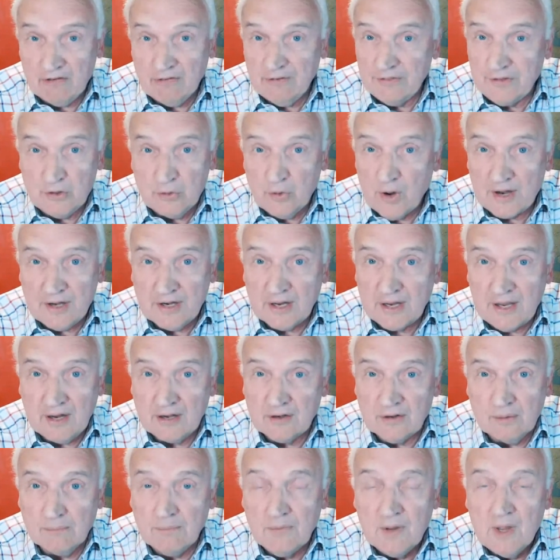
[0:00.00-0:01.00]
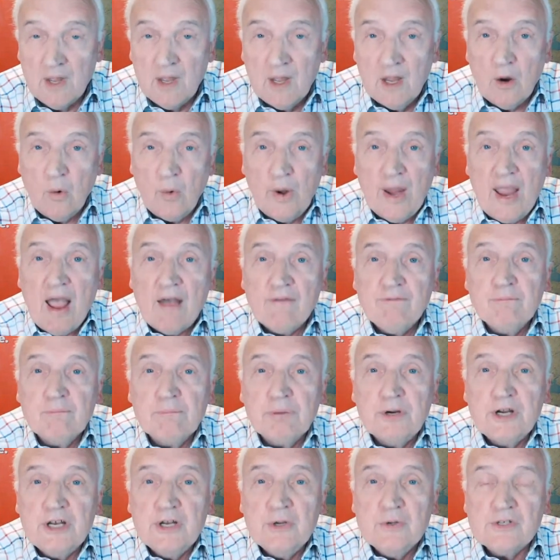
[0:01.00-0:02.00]
Here in the United Kingdom, we
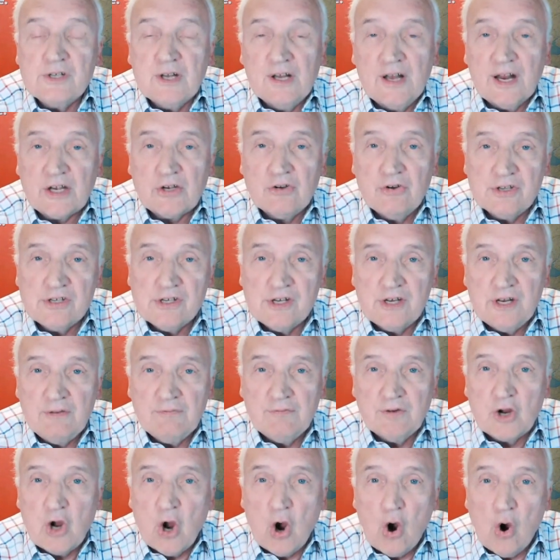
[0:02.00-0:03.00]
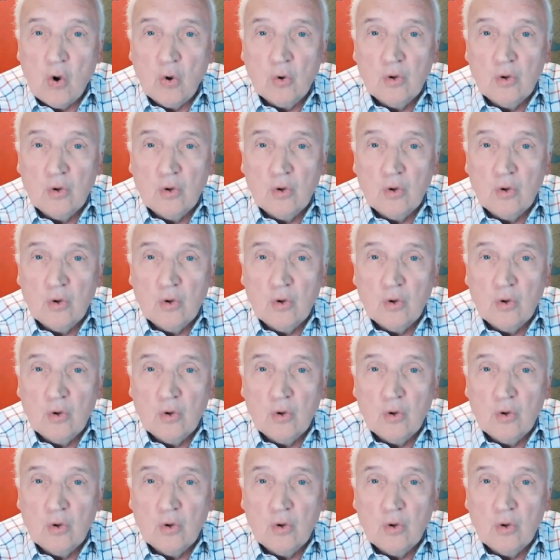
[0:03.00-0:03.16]
haven't produced electricity